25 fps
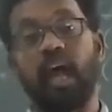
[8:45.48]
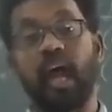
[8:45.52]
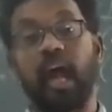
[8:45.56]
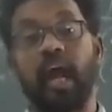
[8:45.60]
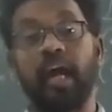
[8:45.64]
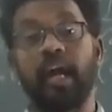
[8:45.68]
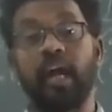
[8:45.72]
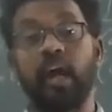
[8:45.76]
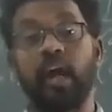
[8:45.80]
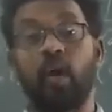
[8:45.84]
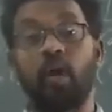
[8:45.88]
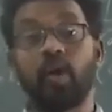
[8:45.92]

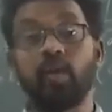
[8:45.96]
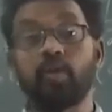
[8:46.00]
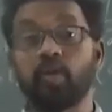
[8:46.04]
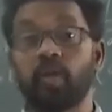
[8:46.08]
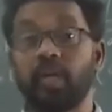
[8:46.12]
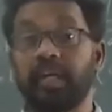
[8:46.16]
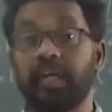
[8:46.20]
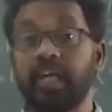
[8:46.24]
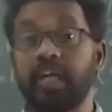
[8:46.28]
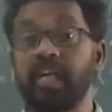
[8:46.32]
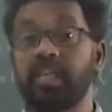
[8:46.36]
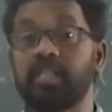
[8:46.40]
And also
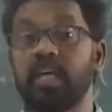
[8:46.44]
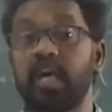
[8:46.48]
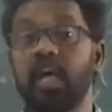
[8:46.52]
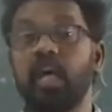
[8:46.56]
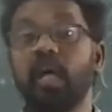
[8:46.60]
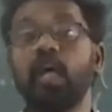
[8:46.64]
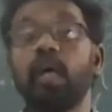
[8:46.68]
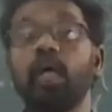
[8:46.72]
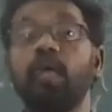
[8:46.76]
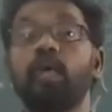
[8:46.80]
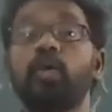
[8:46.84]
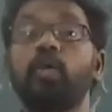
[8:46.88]
it is
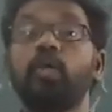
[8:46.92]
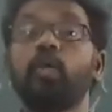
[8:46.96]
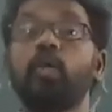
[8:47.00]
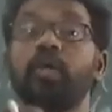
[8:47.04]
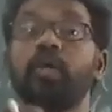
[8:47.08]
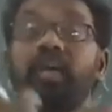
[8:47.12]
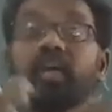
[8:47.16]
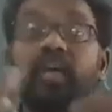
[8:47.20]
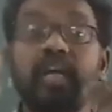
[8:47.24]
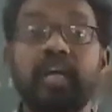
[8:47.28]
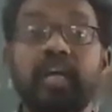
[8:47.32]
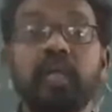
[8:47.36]
a
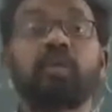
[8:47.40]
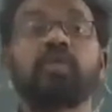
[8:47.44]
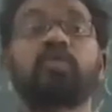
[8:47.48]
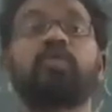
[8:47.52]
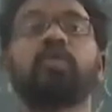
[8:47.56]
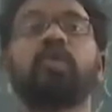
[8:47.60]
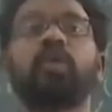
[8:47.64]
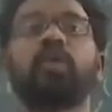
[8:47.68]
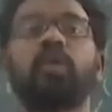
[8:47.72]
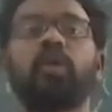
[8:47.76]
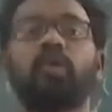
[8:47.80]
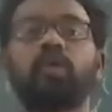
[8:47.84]
unique
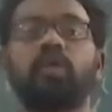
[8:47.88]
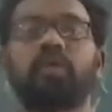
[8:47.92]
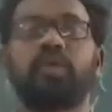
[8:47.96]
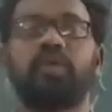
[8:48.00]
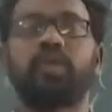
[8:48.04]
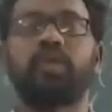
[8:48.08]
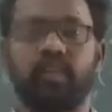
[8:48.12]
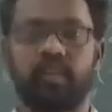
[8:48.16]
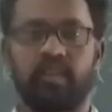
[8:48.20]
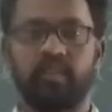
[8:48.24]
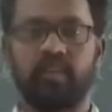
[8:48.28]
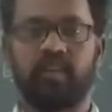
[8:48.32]
solution.
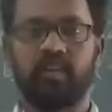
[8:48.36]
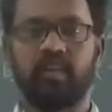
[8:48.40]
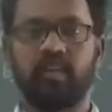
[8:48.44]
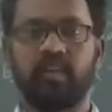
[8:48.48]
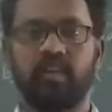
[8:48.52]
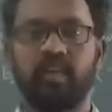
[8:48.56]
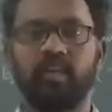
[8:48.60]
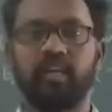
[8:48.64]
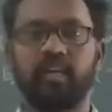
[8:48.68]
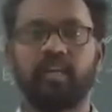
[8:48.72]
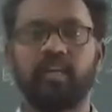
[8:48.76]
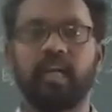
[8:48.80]

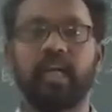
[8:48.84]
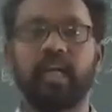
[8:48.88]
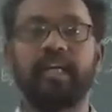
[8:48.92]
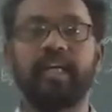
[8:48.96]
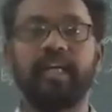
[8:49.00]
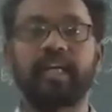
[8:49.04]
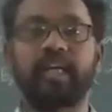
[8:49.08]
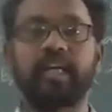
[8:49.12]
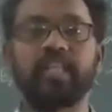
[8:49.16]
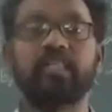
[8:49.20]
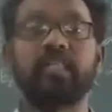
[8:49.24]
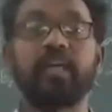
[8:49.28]
And
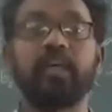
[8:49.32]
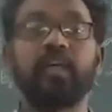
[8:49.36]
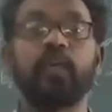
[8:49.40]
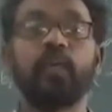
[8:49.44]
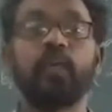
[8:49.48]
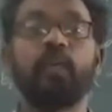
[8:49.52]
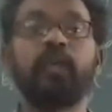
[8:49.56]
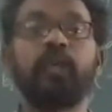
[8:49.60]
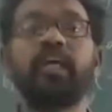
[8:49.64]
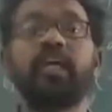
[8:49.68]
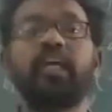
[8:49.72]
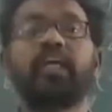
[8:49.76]
it is a
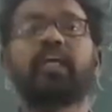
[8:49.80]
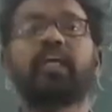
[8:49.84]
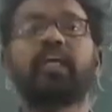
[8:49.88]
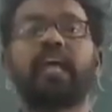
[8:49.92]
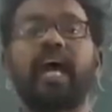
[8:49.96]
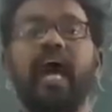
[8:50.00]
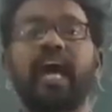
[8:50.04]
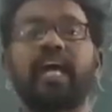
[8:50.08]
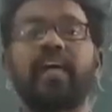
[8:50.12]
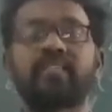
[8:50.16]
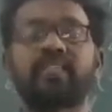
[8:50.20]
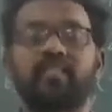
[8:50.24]
unique
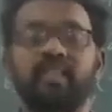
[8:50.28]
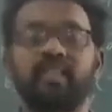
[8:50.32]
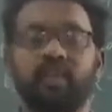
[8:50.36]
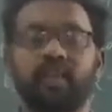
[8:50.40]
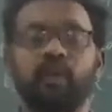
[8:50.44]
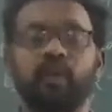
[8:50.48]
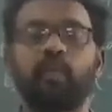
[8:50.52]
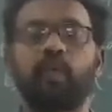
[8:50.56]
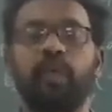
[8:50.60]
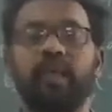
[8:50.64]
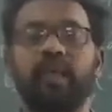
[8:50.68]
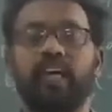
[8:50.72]
answer
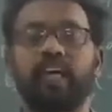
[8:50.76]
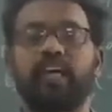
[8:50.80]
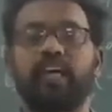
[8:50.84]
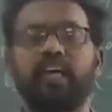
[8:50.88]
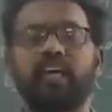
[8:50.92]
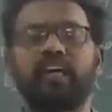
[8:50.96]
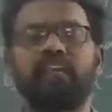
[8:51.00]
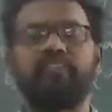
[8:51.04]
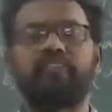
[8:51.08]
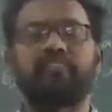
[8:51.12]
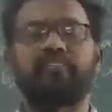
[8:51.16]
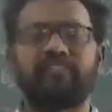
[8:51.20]
you will
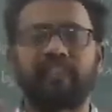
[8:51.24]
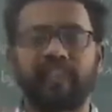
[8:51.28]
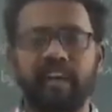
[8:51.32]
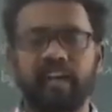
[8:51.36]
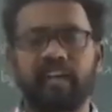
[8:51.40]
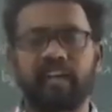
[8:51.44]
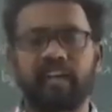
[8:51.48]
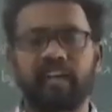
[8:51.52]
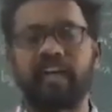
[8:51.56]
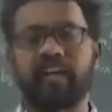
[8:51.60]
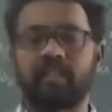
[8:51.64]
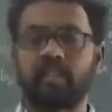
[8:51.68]
get.
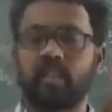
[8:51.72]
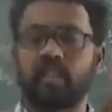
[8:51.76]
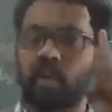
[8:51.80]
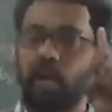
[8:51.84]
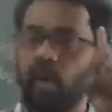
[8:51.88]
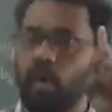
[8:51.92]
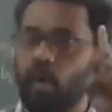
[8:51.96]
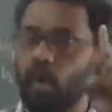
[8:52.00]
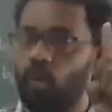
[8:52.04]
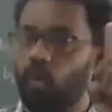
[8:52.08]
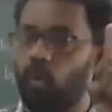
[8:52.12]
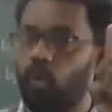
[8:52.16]
Different answer.
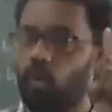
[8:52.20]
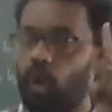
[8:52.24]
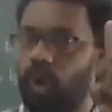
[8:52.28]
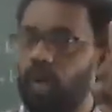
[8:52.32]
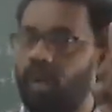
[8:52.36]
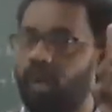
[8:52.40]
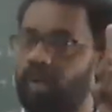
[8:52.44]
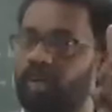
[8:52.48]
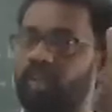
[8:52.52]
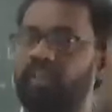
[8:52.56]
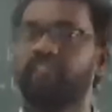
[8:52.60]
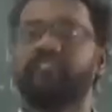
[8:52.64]
One
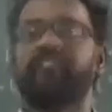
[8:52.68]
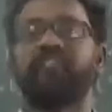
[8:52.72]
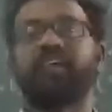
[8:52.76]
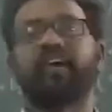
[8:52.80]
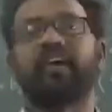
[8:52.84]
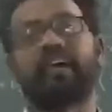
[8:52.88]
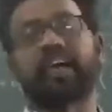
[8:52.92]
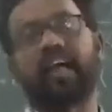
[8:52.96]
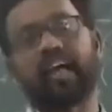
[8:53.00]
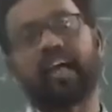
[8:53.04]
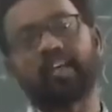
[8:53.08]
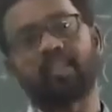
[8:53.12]

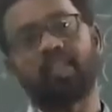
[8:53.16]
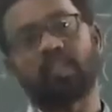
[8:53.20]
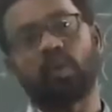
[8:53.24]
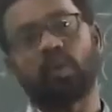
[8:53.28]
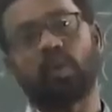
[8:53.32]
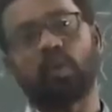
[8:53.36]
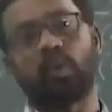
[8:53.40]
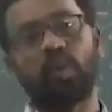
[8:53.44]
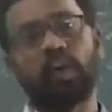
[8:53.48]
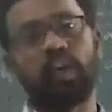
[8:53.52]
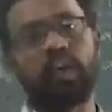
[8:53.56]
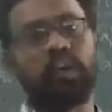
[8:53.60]
different answer
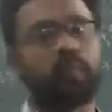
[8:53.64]
only